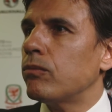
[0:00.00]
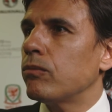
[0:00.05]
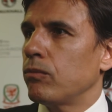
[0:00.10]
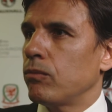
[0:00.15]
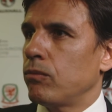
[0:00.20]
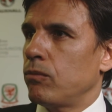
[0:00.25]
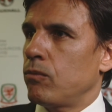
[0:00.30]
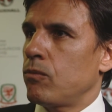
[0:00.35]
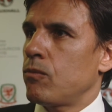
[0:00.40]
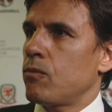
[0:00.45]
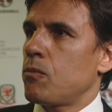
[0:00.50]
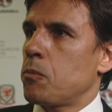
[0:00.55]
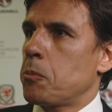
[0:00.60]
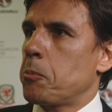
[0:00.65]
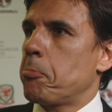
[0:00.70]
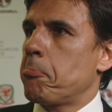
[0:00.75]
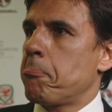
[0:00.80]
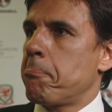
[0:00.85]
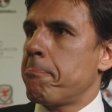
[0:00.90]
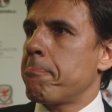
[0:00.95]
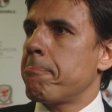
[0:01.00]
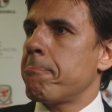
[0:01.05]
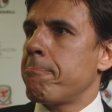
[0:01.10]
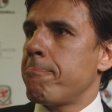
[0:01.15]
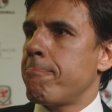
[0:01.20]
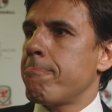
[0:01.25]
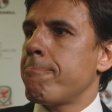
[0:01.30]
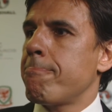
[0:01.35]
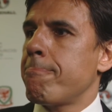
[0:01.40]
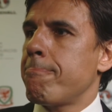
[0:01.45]
sort of going into these games? Is
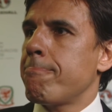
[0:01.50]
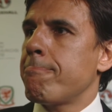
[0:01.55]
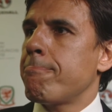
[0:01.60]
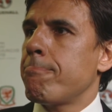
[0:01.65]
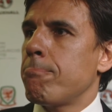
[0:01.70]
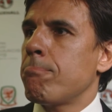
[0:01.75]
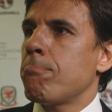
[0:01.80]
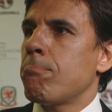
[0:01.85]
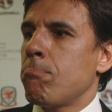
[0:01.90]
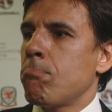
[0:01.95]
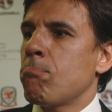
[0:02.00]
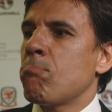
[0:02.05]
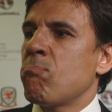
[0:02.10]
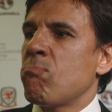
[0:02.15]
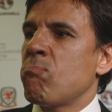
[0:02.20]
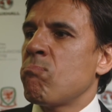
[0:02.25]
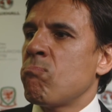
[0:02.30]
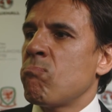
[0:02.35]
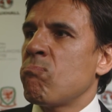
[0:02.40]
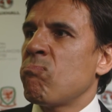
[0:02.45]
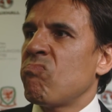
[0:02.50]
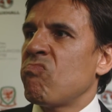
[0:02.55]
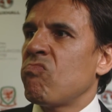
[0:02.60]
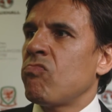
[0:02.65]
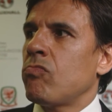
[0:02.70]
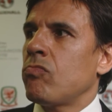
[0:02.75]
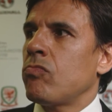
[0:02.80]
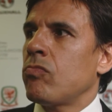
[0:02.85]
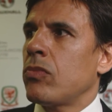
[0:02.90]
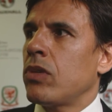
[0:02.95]
it excitement, nervousness, a bit of
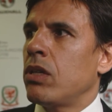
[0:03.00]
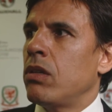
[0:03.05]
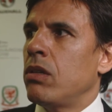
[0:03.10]
both?